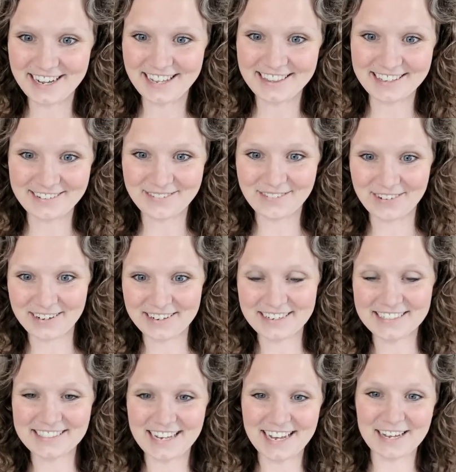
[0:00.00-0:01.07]
and then we're going
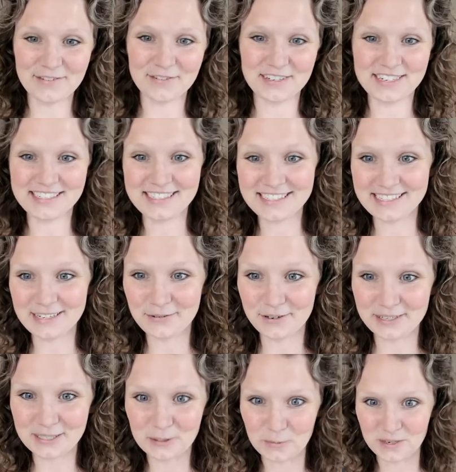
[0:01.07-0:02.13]
to dive in and see
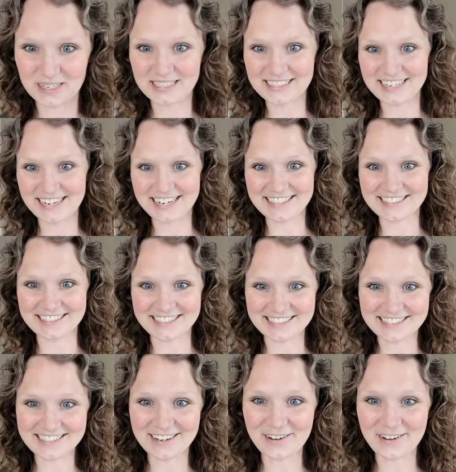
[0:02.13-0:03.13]
where spirit takes us.